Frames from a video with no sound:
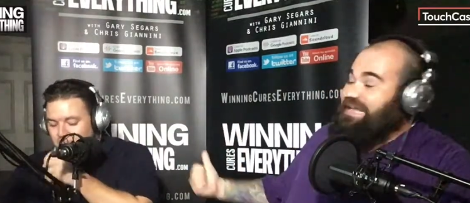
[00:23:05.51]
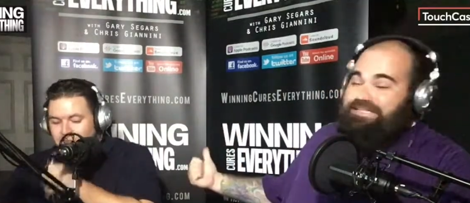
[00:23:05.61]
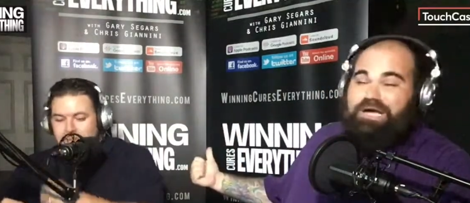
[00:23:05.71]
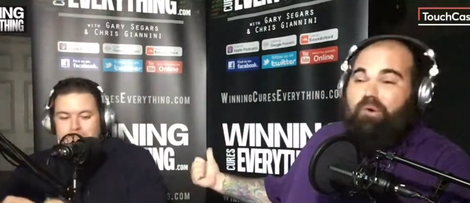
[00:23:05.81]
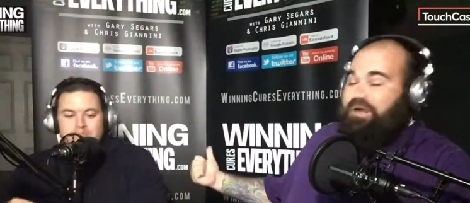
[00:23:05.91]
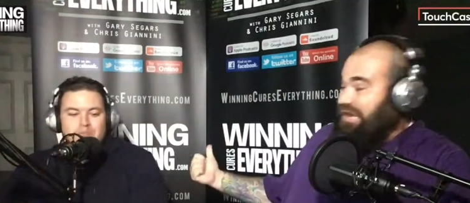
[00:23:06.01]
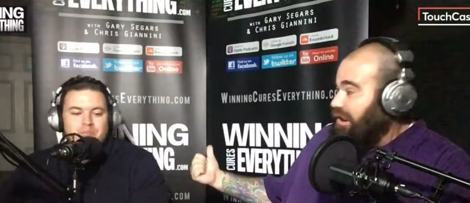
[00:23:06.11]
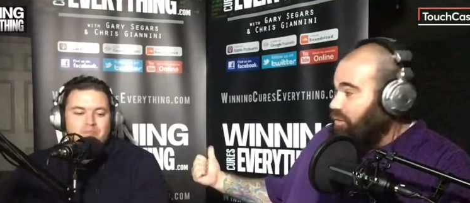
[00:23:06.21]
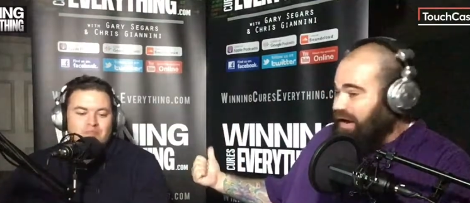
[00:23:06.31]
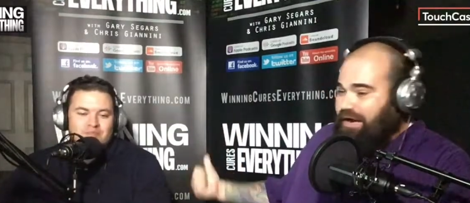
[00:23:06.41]
Speaker 1: he's going
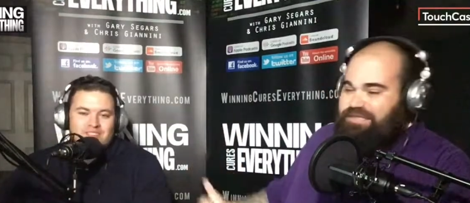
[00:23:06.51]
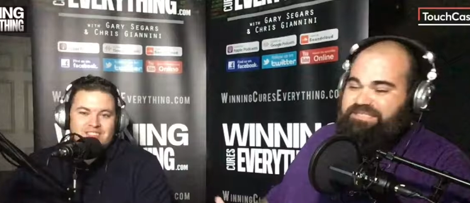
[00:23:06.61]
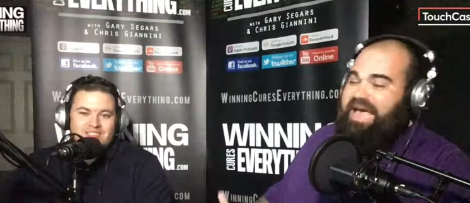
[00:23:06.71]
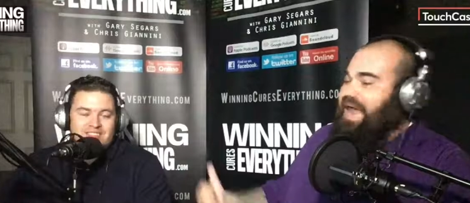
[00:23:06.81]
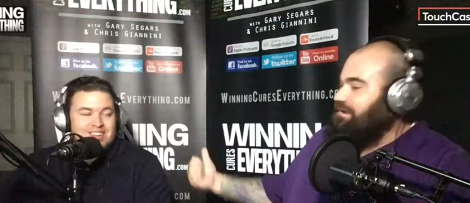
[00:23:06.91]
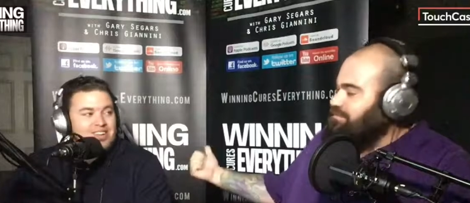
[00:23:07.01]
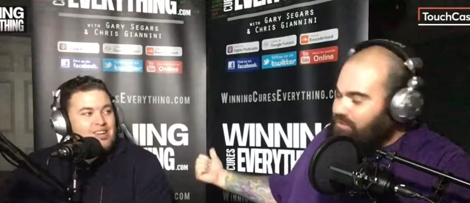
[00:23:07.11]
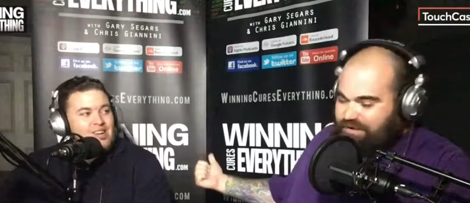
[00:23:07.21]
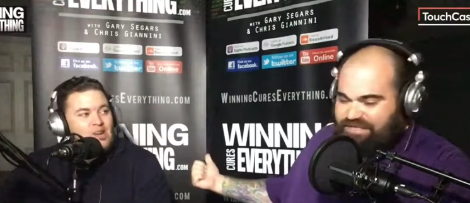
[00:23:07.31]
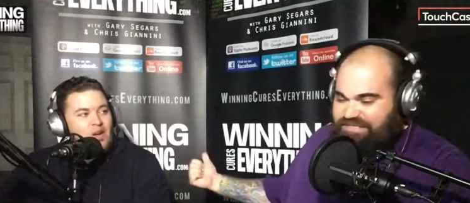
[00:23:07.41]
nowhere. Sign him
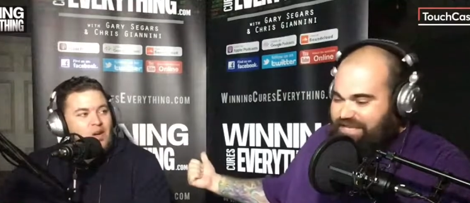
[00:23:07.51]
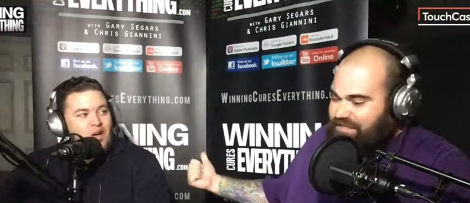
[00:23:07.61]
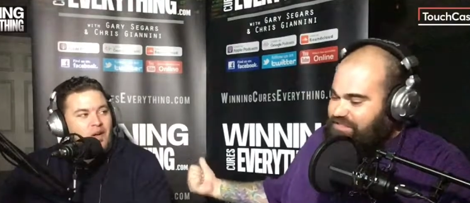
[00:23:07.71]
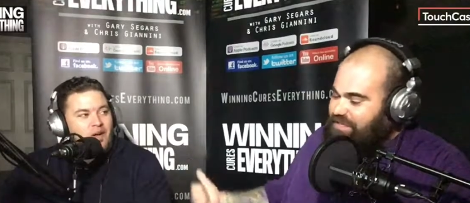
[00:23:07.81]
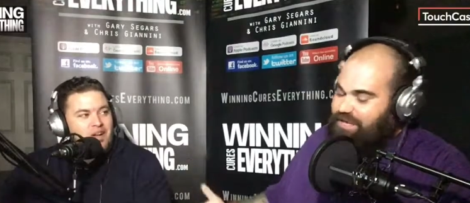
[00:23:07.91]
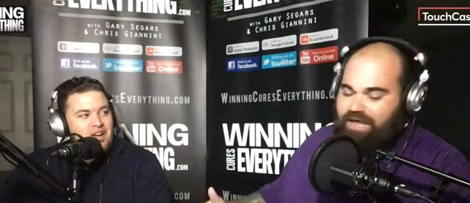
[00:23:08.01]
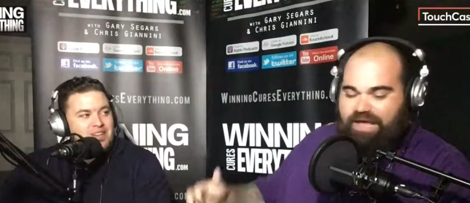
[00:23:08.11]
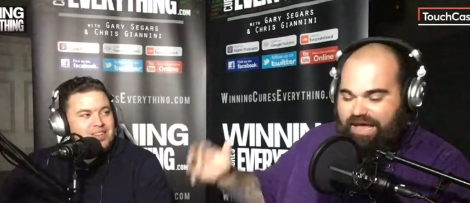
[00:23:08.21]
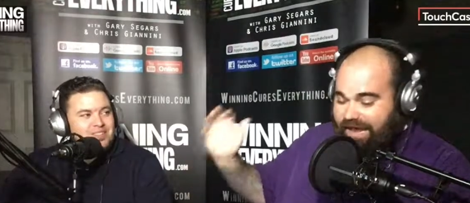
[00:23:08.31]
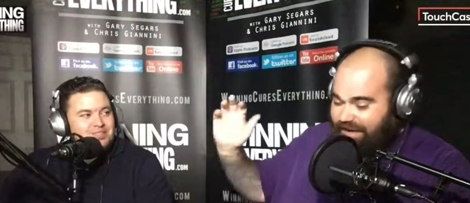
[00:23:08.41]
to an extension,
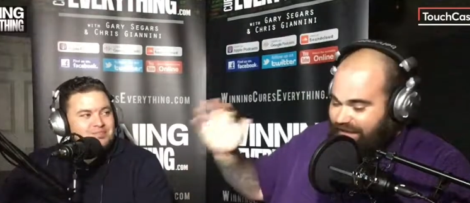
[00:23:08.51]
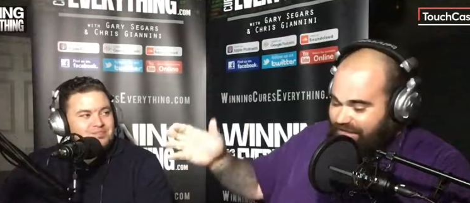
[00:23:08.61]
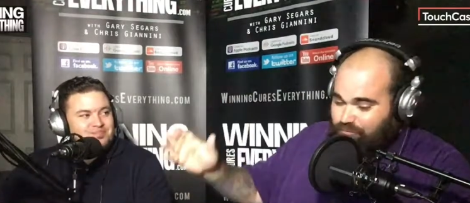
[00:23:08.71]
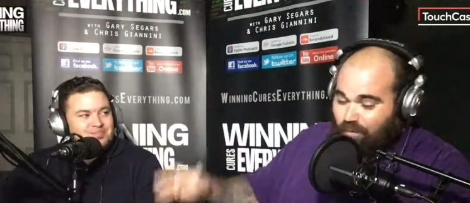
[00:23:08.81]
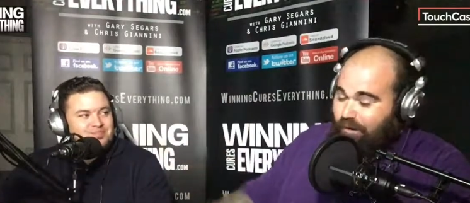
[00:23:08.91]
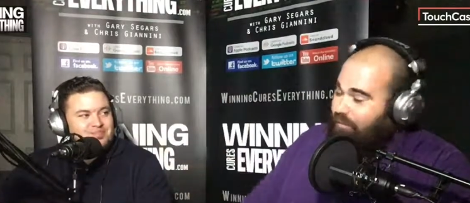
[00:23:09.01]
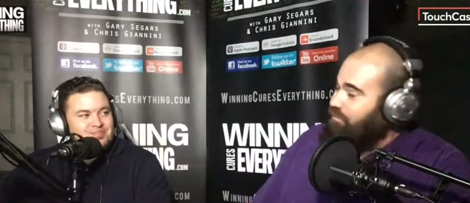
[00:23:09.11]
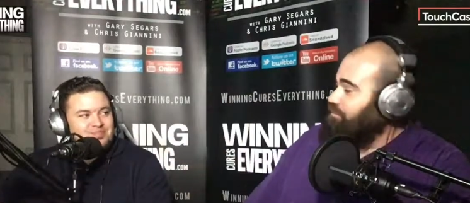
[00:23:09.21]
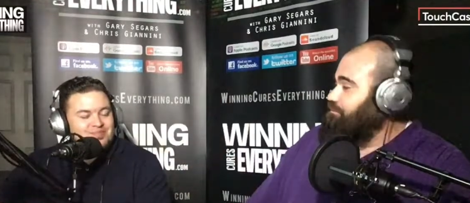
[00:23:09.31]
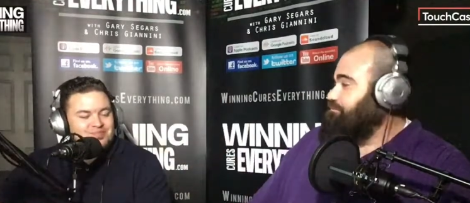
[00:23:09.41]
and let's roll.
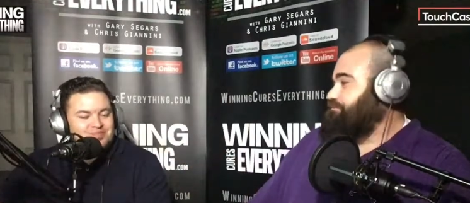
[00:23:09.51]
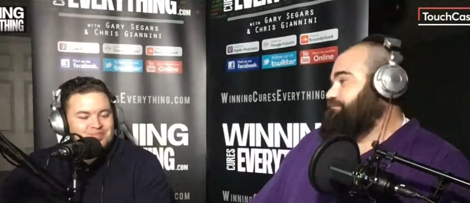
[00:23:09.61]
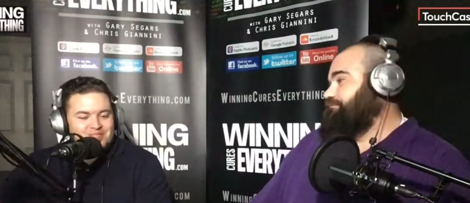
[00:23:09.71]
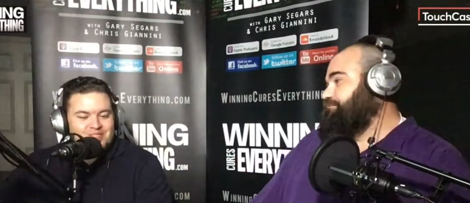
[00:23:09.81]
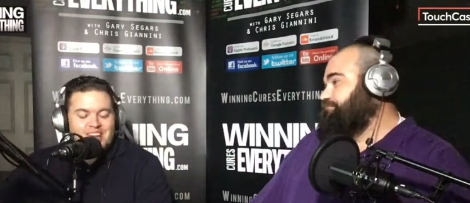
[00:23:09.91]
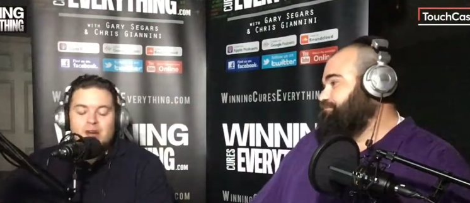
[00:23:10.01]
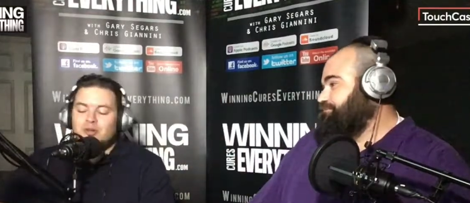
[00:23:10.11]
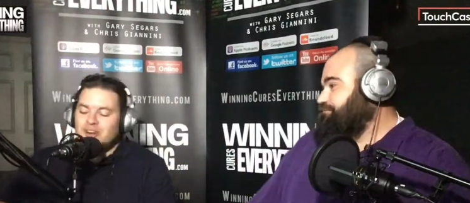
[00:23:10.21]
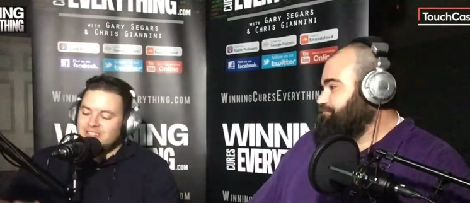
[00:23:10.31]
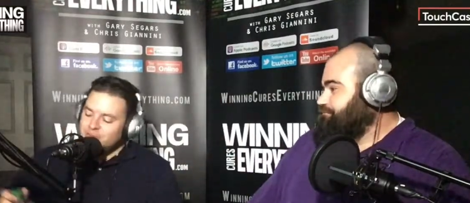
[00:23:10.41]
Speaker 2: How
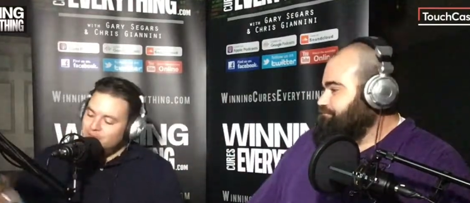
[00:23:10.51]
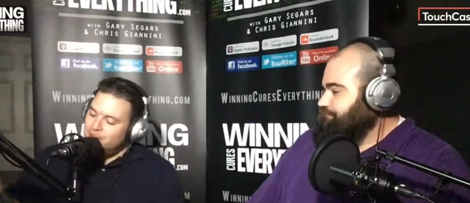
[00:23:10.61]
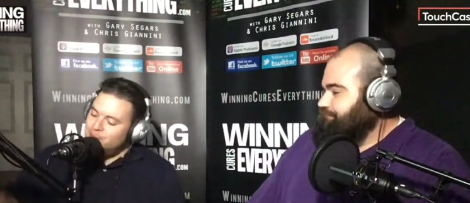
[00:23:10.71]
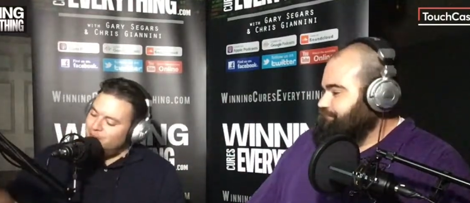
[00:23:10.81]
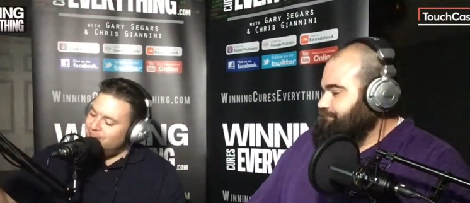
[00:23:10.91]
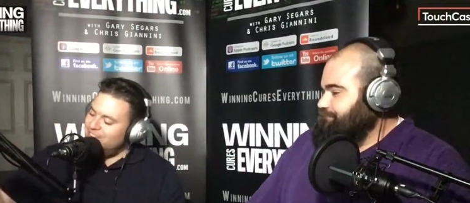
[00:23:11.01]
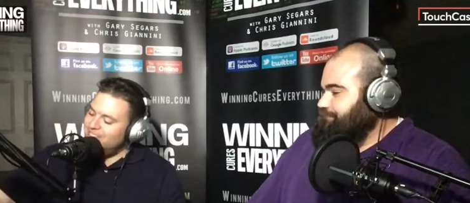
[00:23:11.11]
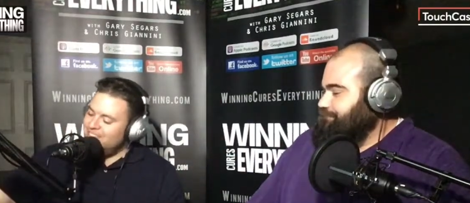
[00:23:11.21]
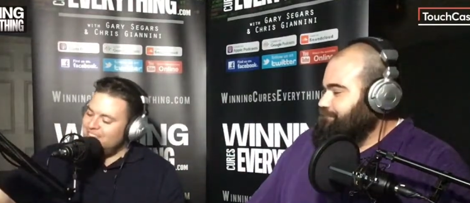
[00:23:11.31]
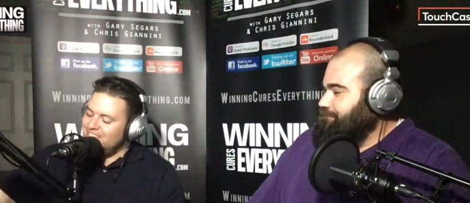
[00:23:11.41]
crazy would that be?
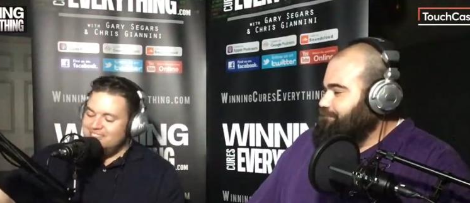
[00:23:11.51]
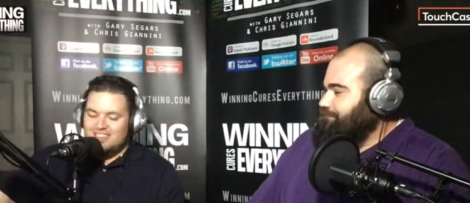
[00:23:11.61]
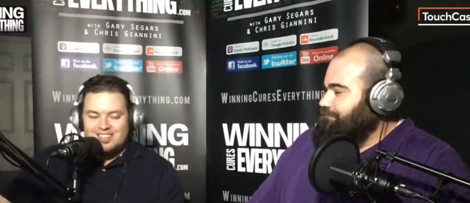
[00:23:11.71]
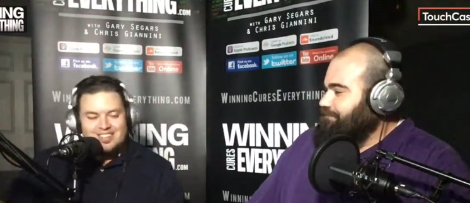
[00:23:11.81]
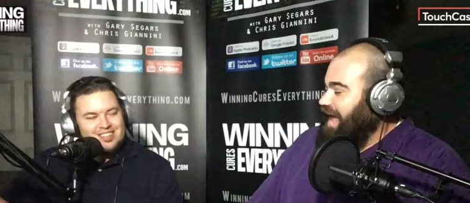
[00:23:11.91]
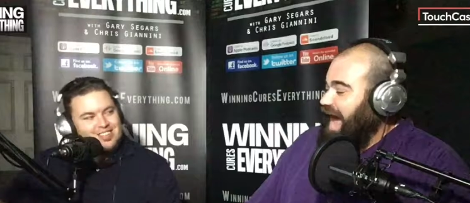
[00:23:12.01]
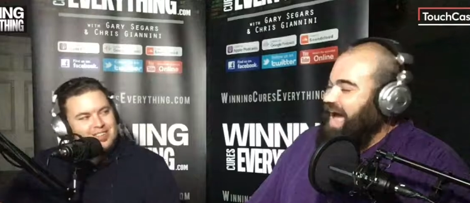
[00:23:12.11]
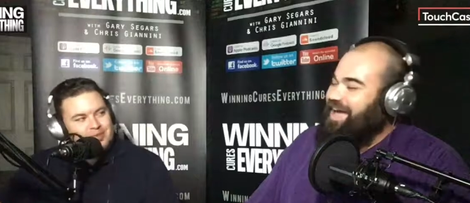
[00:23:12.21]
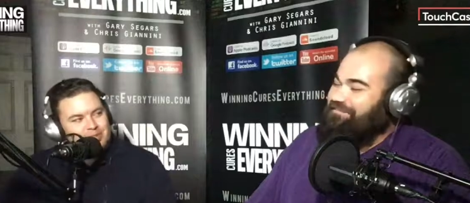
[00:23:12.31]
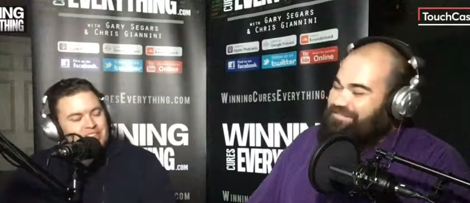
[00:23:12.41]

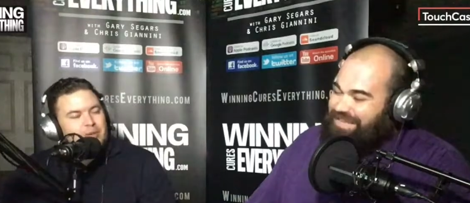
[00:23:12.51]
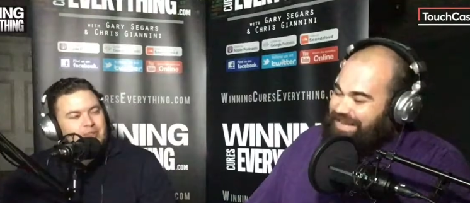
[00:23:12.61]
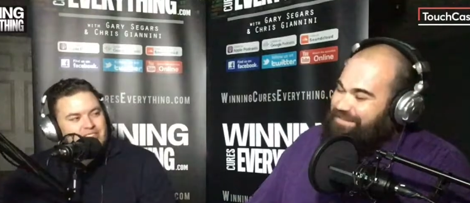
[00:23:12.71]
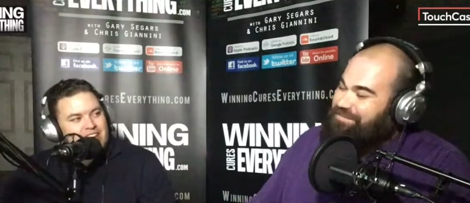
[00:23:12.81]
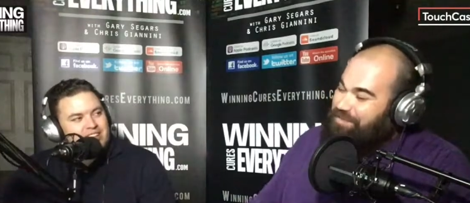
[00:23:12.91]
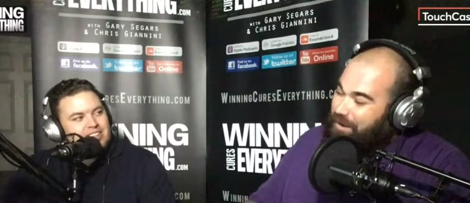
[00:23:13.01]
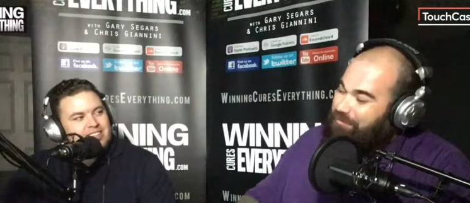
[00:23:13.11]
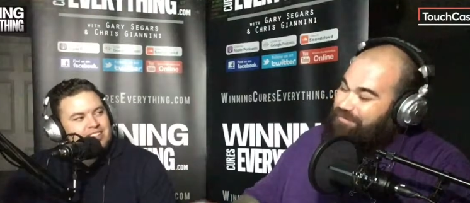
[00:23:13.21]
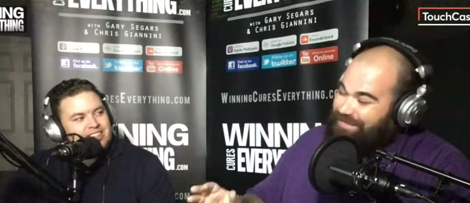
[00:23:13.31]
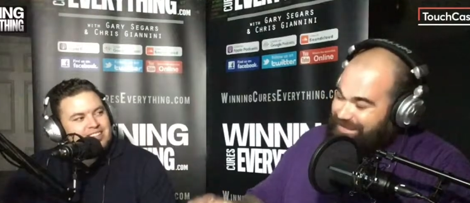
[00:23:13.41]
I
Speaker 1: have said
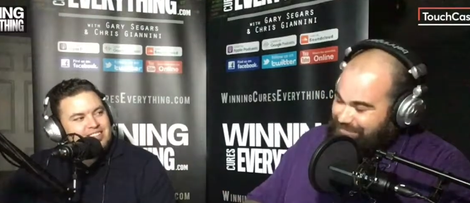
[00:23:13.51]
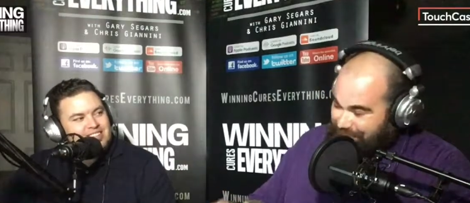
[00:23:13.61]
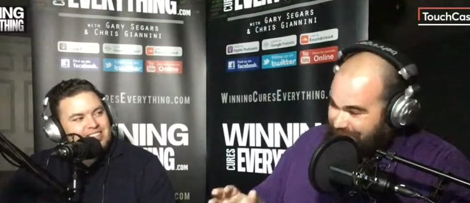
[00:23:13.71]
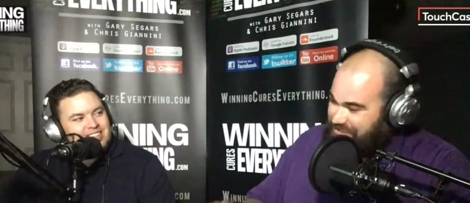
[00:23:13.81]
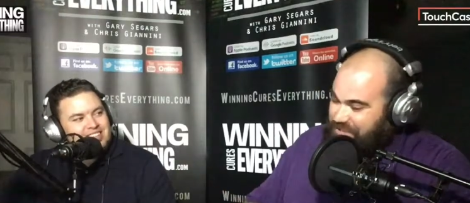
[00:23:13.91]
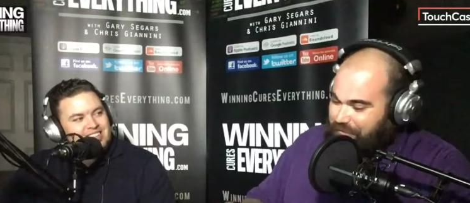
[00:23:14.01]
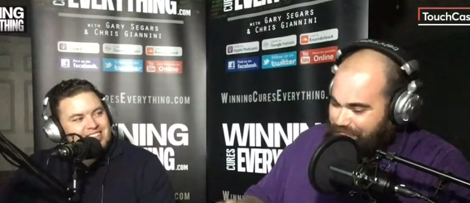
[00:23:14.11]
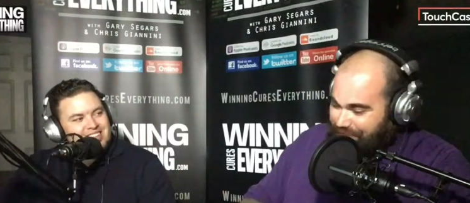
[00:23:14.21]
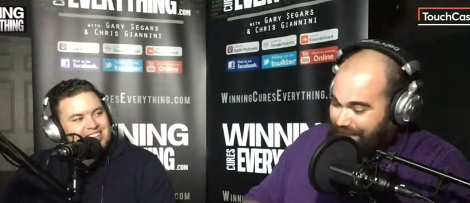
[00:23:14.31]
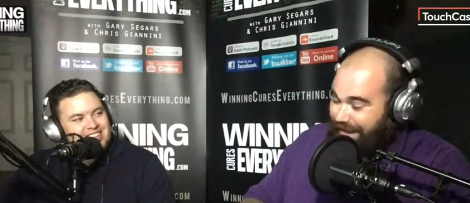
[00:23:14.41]
dumber things on this show
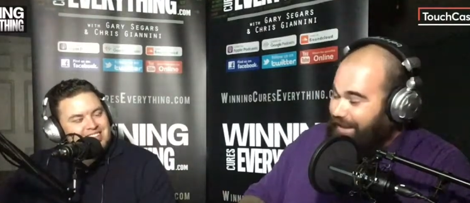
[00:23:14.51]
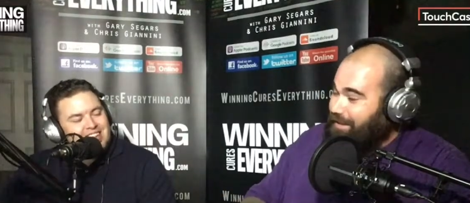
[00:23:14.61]
than that.